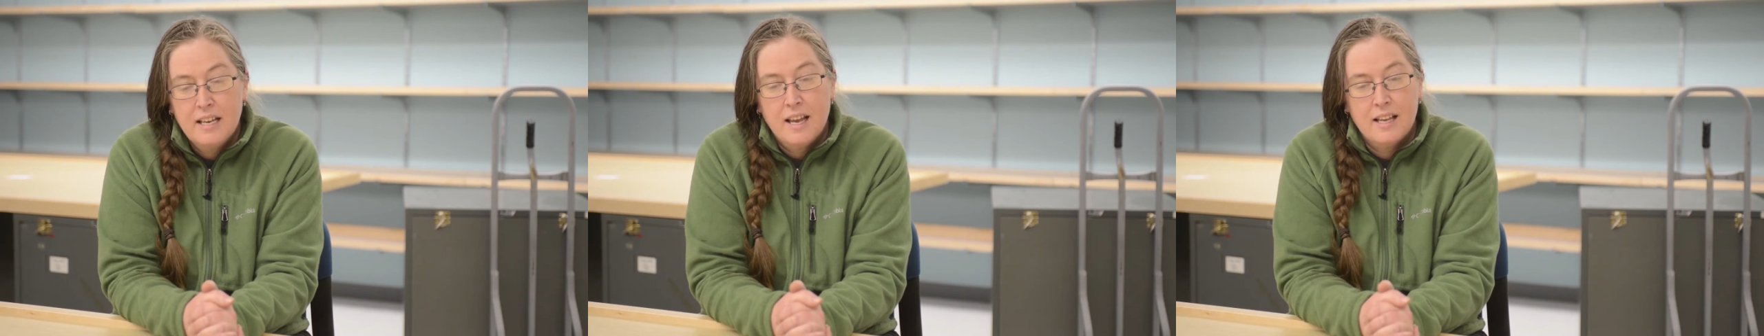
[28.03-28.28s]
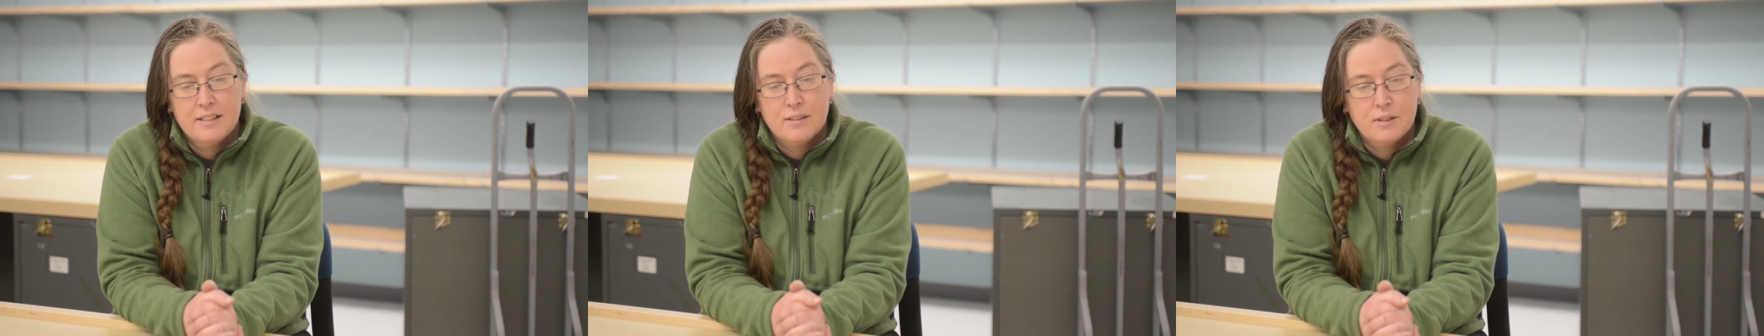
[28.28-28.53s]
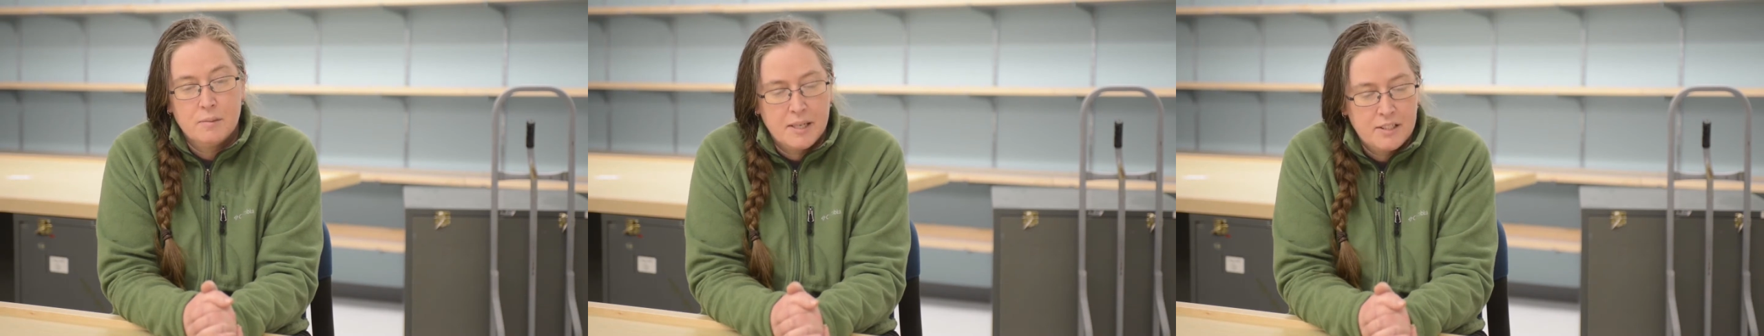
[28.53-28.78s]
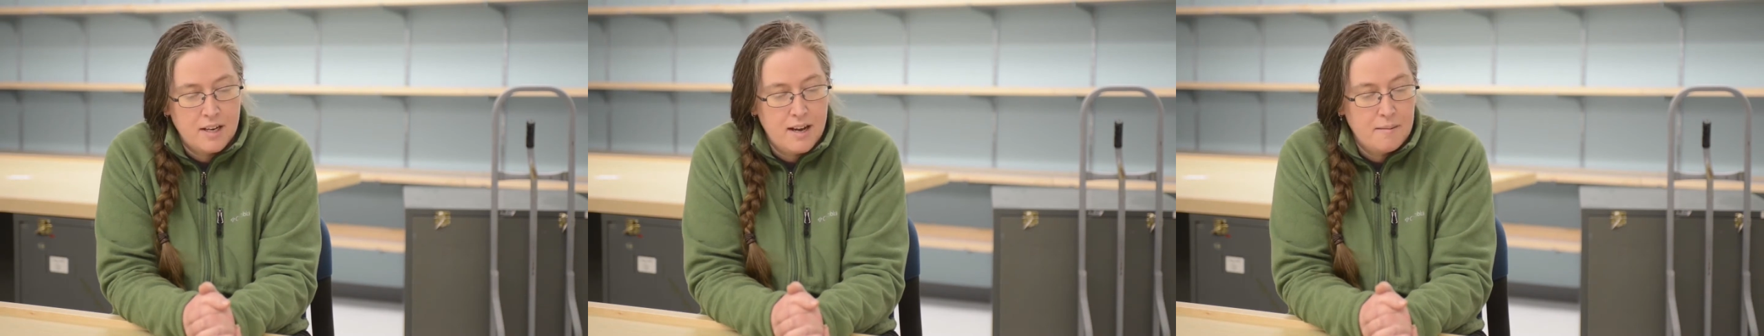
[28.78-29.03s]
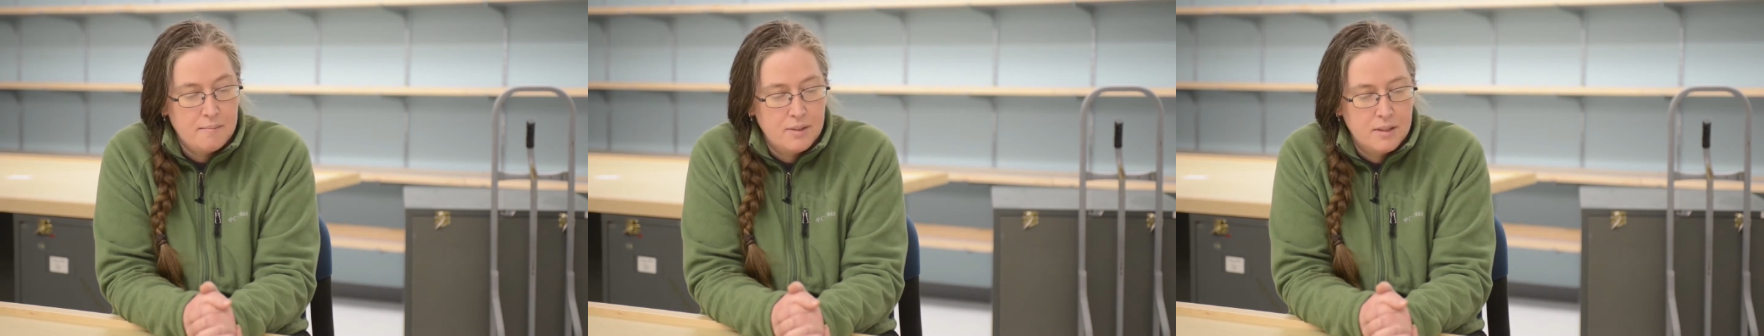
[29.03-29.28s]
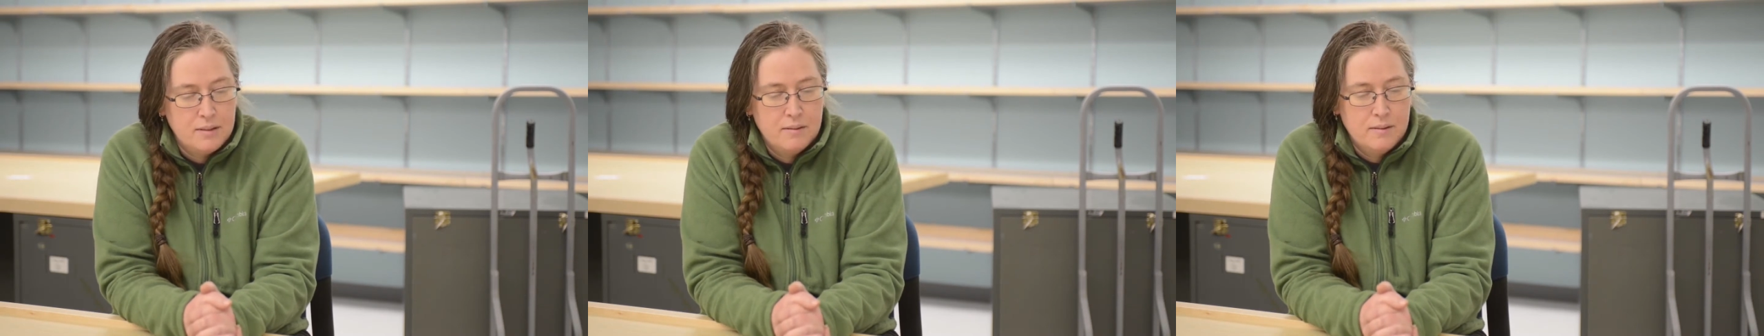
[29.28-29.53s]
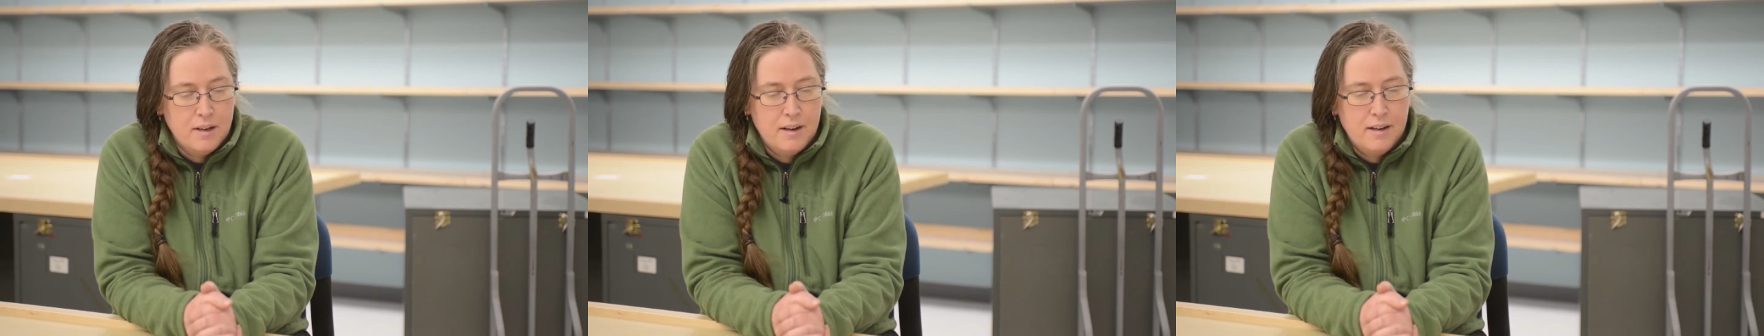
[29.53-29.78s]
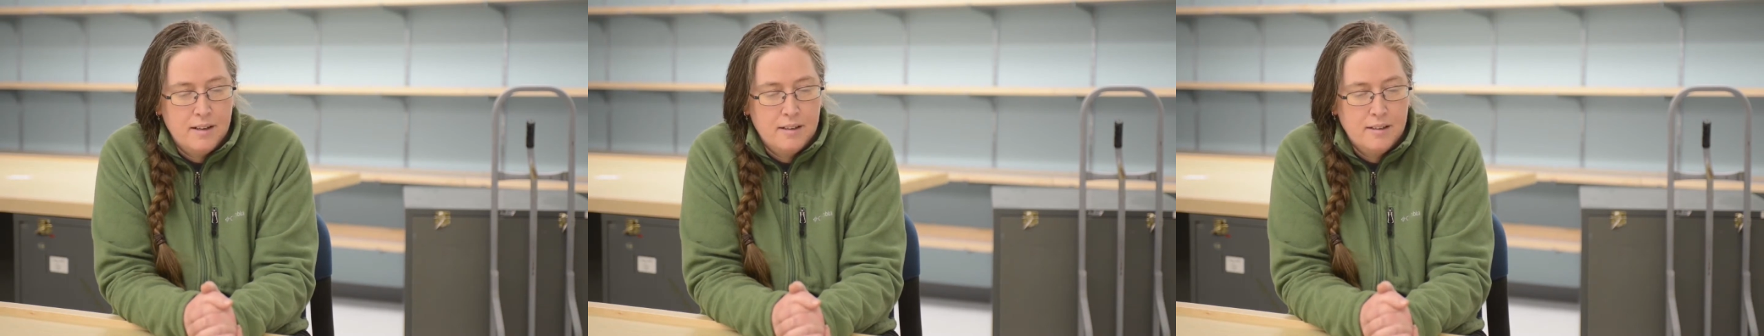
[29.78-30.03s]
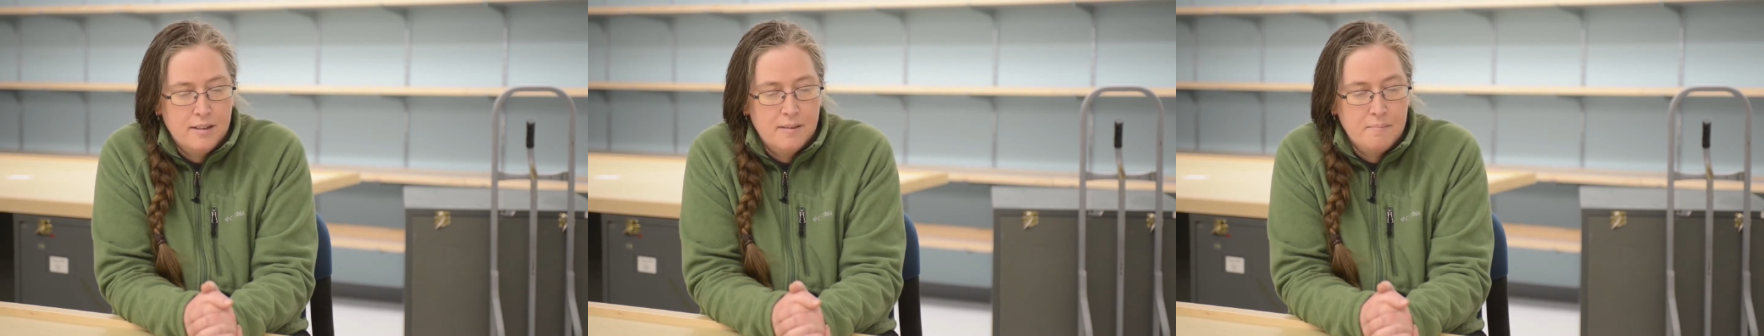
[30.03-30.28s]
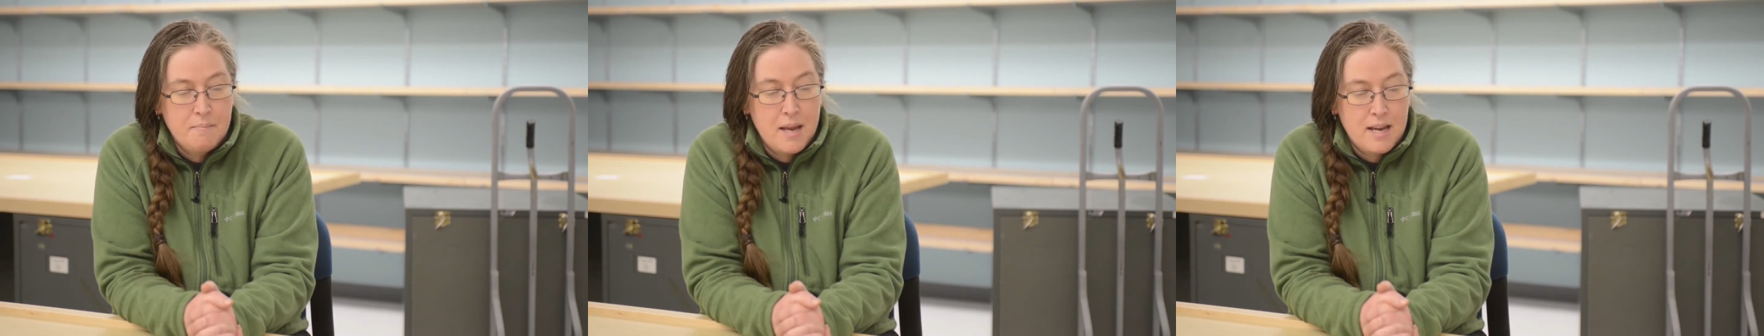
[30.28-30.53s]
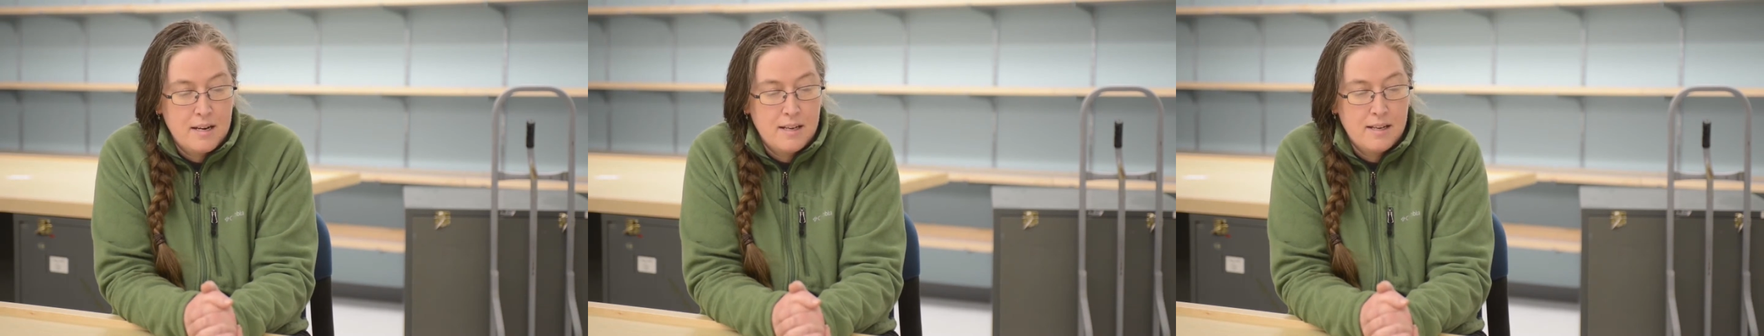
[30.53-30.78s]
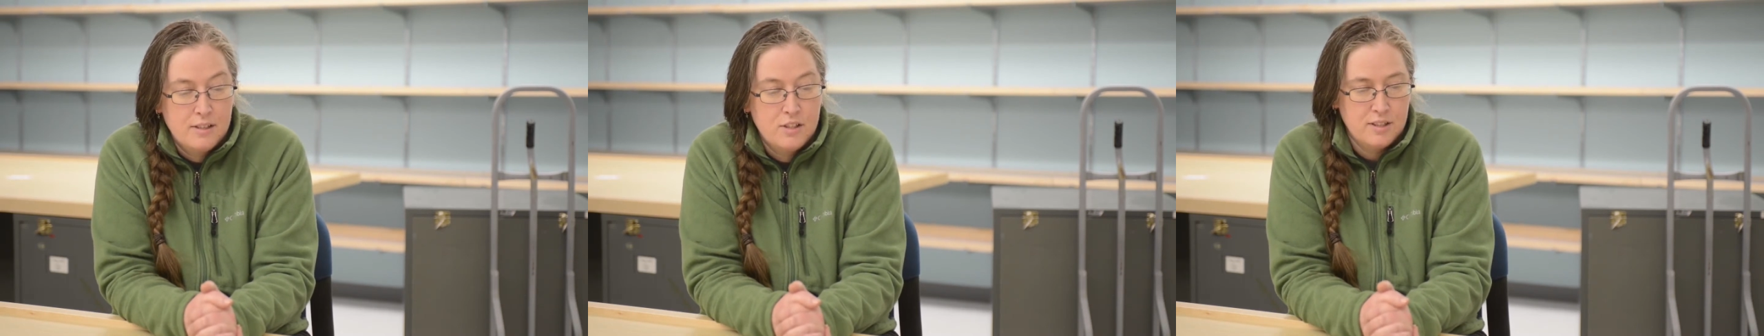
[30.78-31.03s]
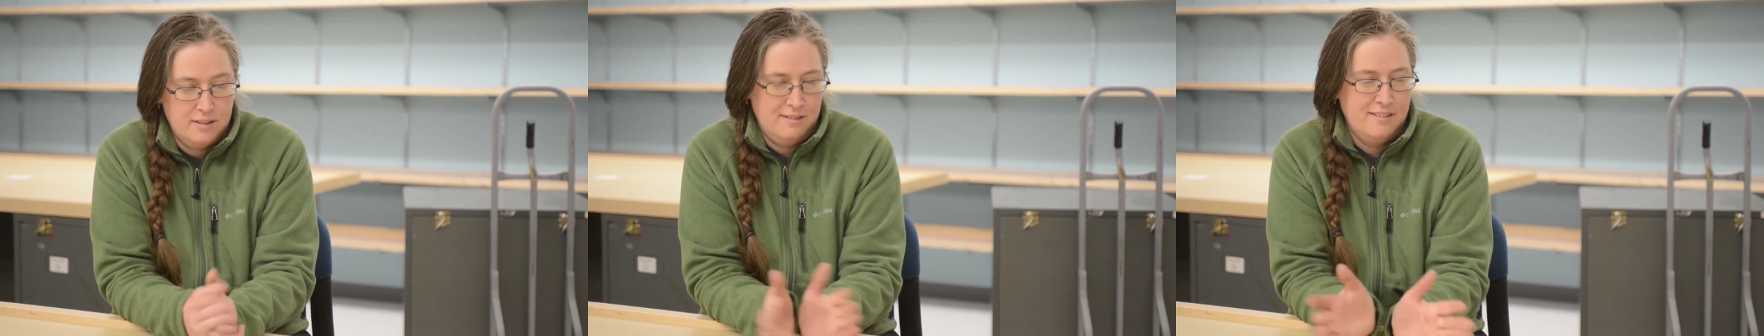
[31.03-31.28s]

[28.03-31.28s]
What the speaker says: And so it's my job to manage,